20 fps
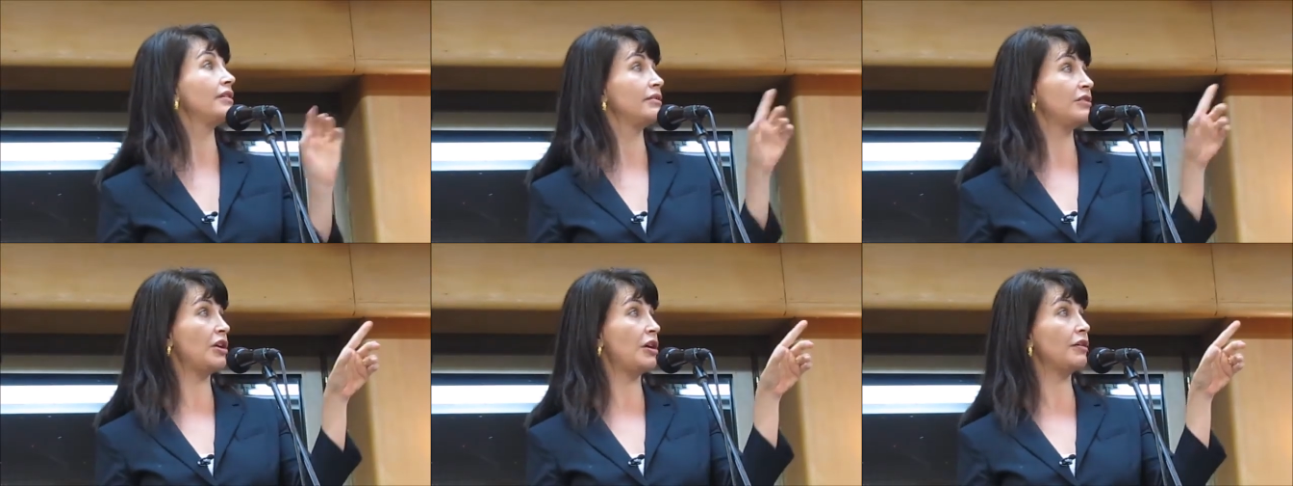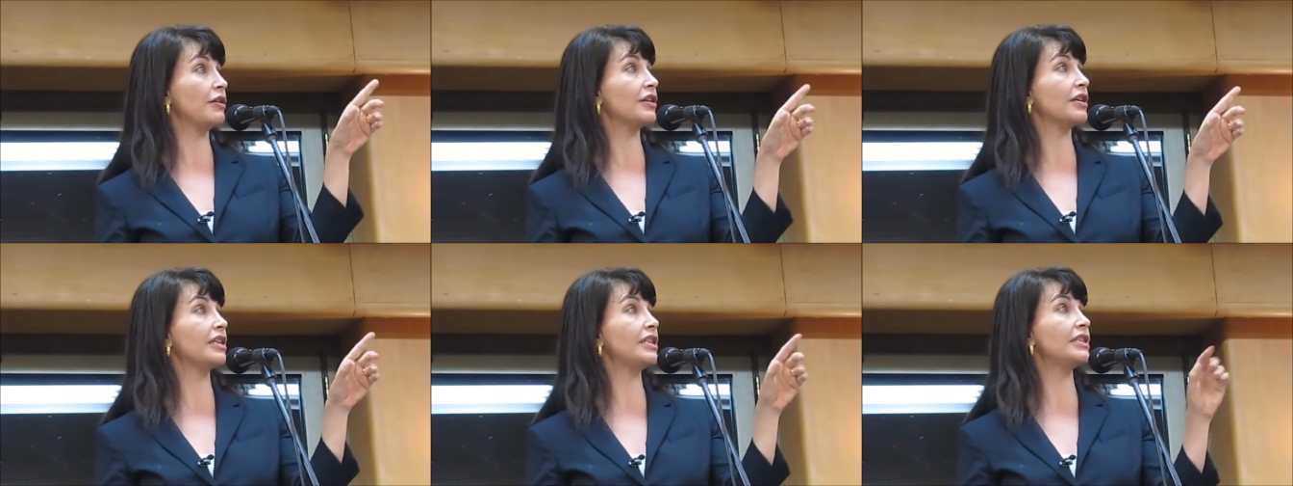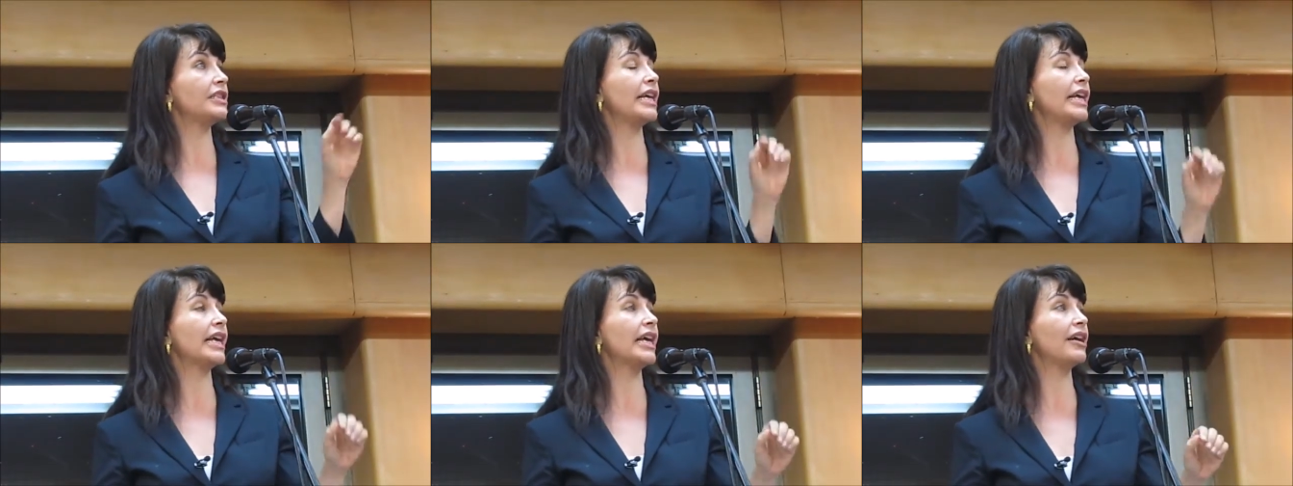No, you're
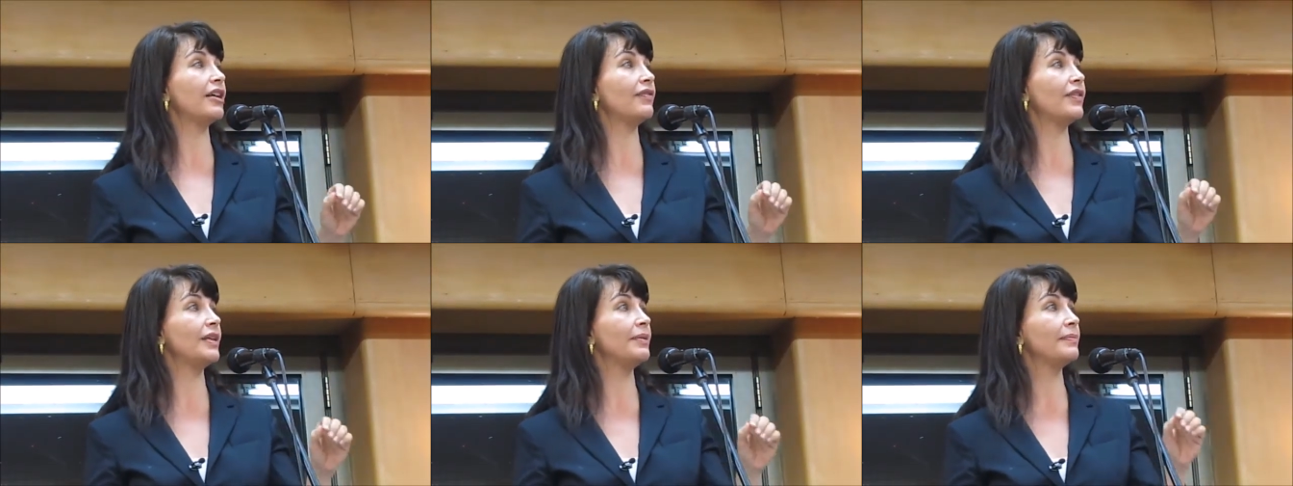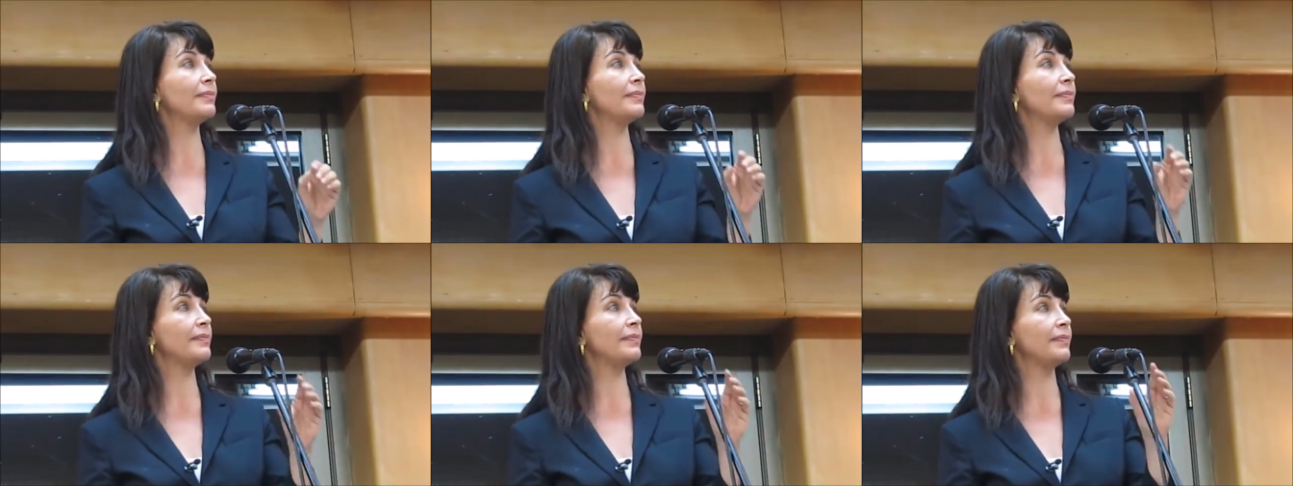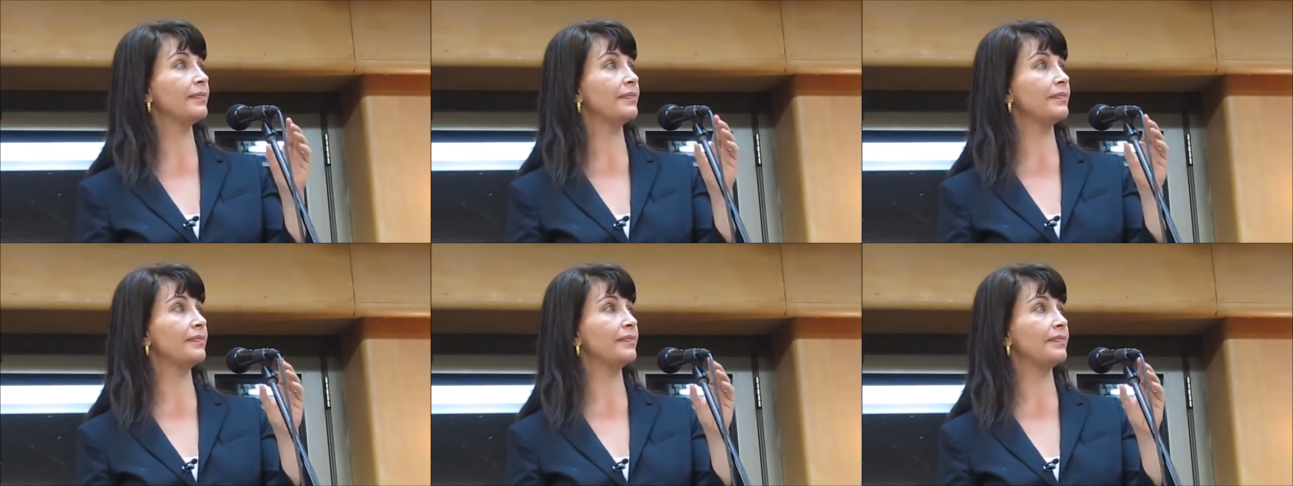going to take care of it?
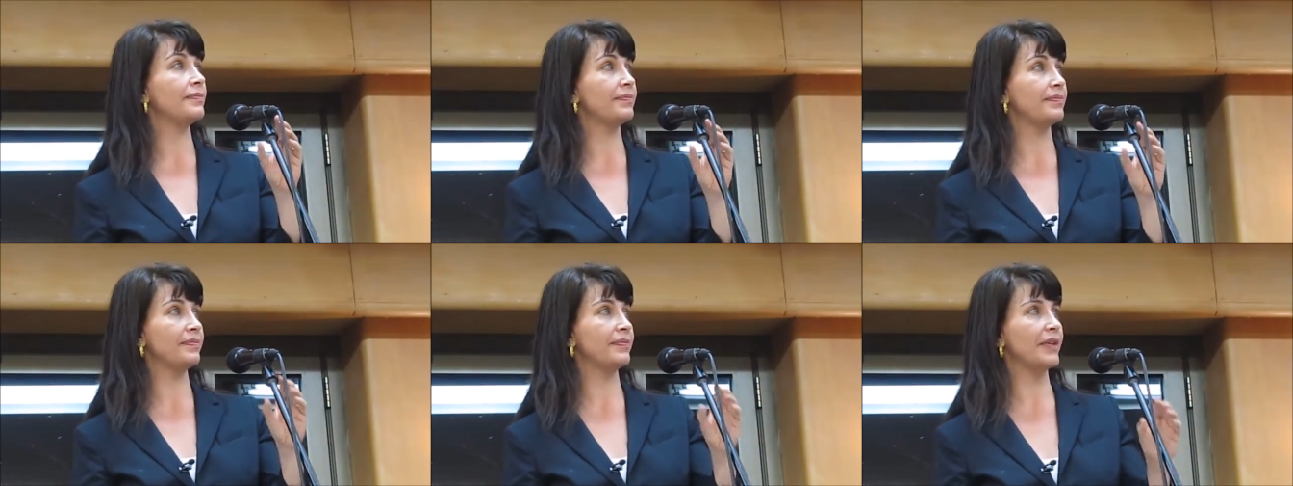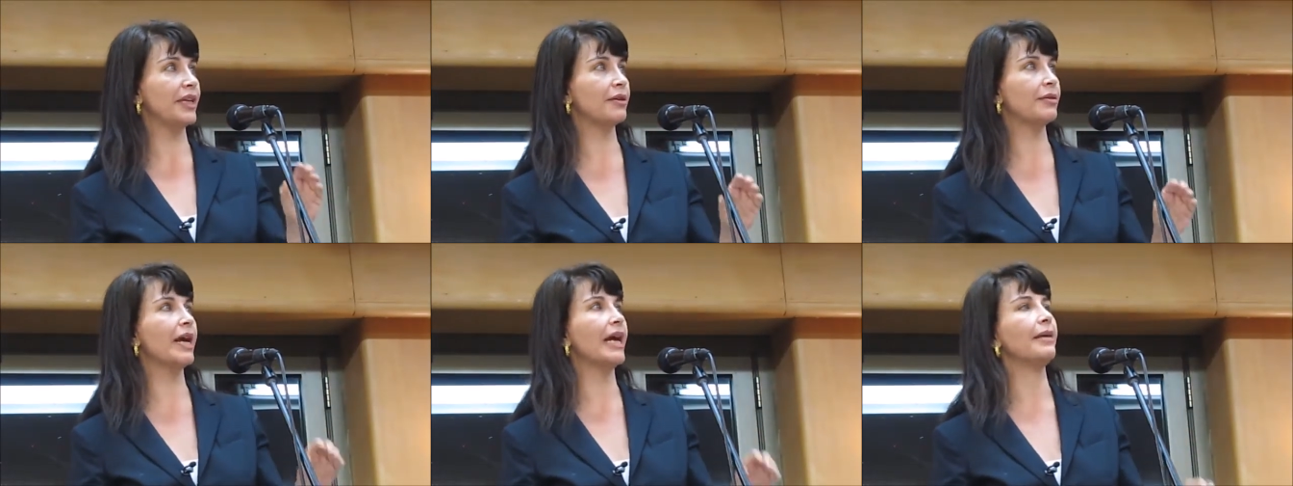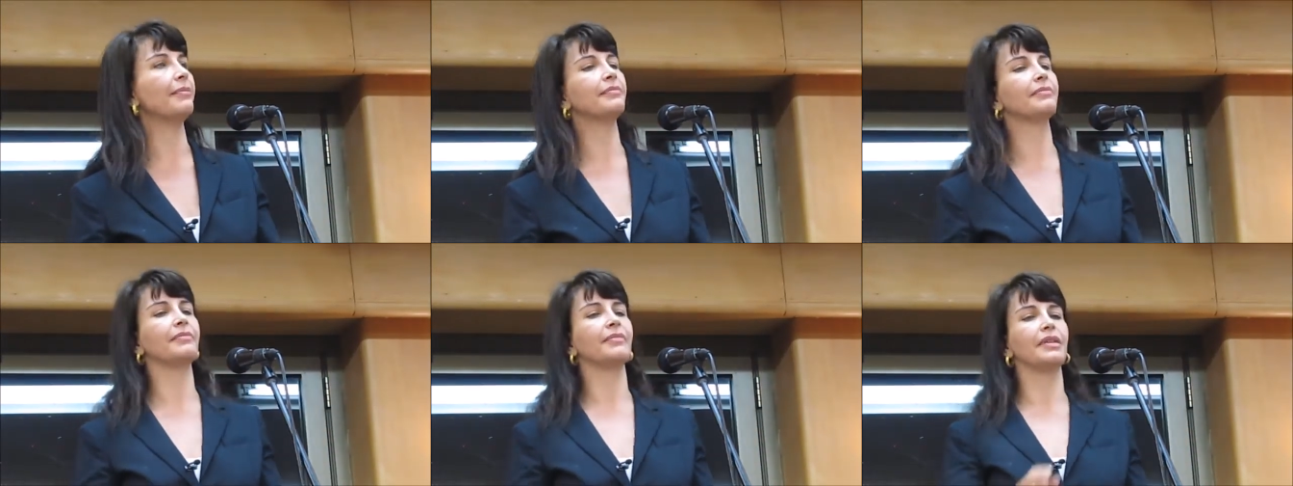Okay,
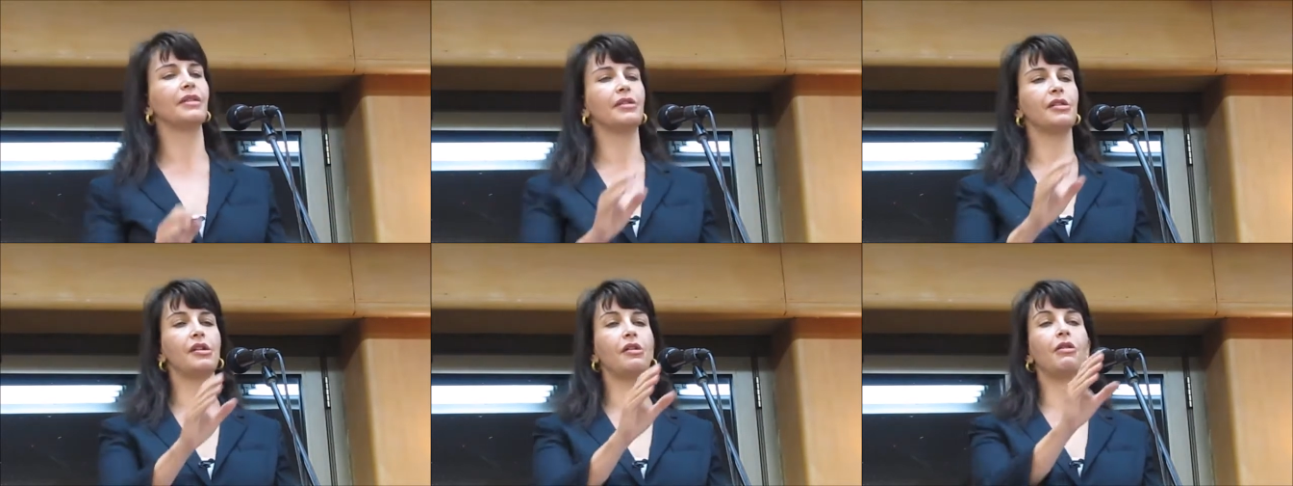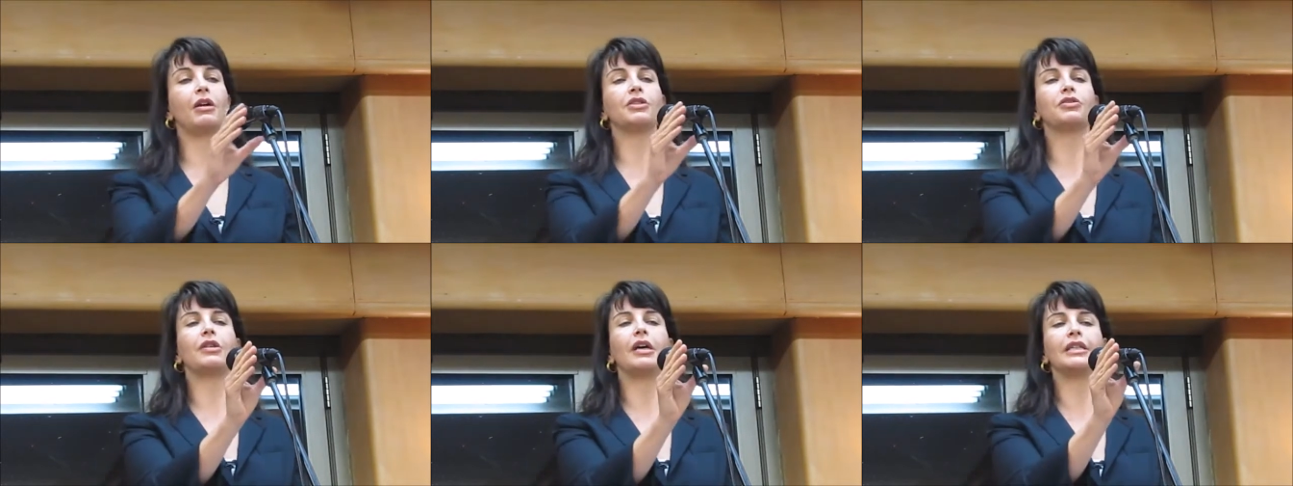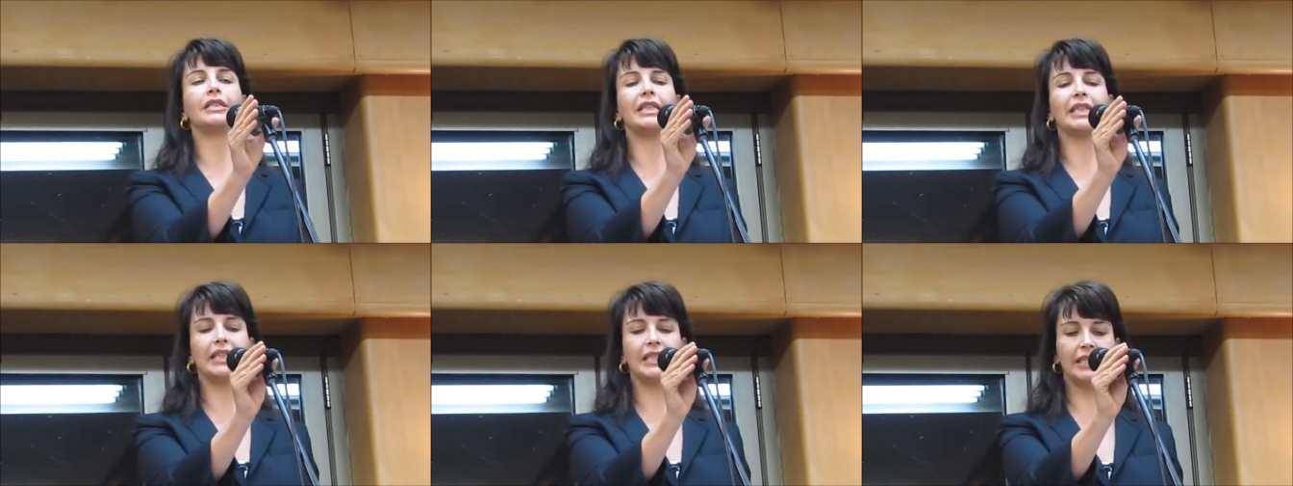so I'll
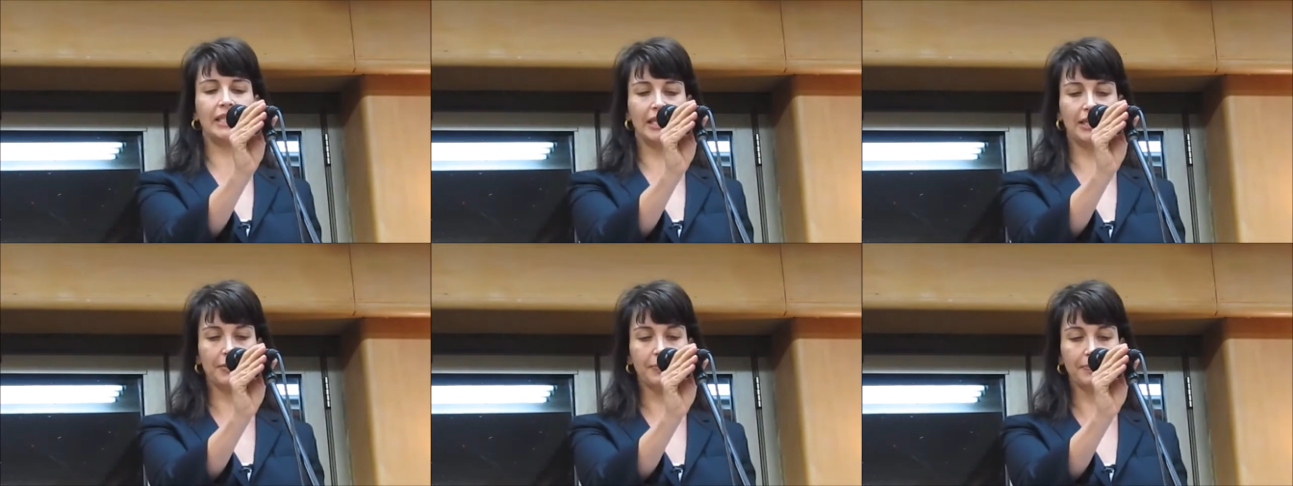try to continue.